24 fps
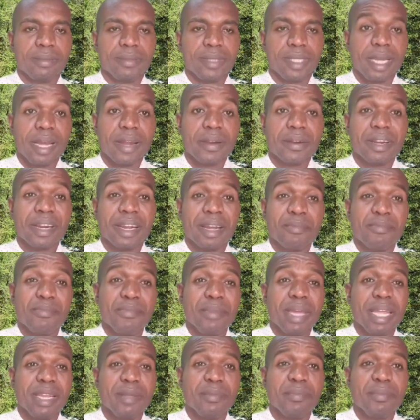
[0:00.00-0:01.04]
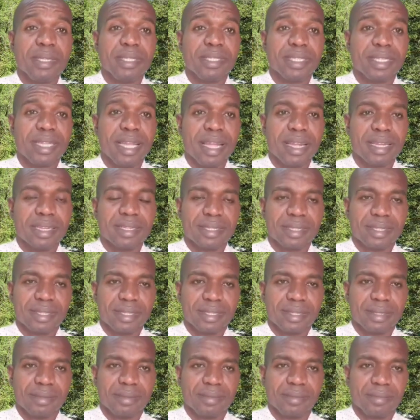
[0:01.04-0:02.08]
There are many
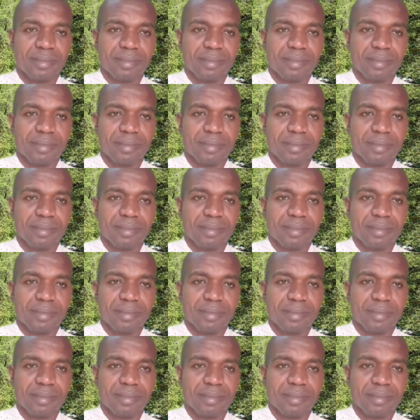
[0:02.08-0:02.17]
mistakes